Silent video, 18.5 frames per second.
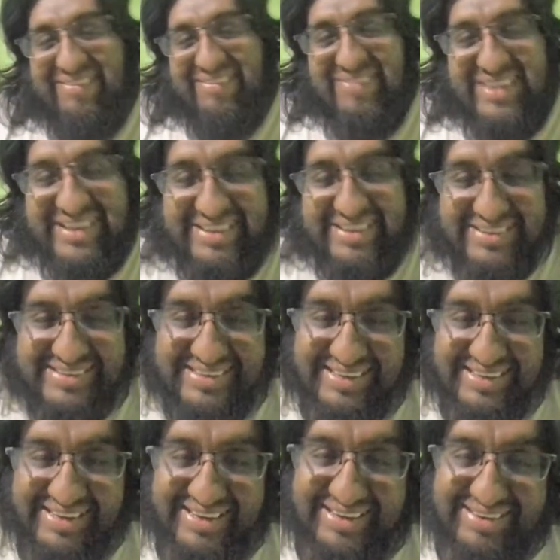Because
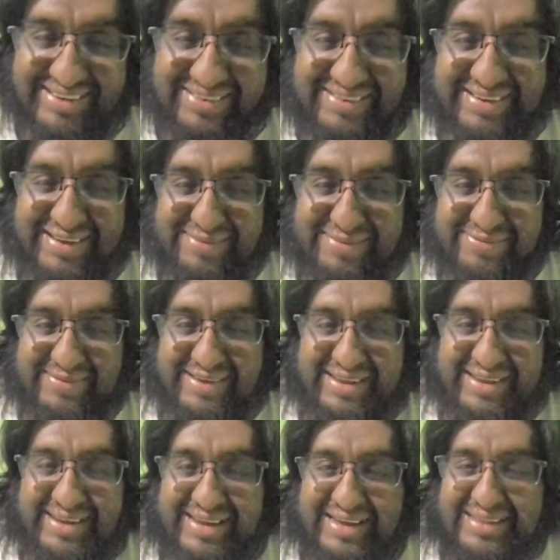in here you have
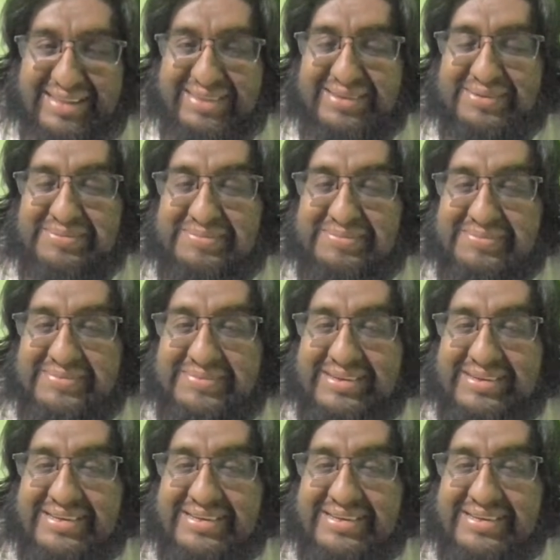an atom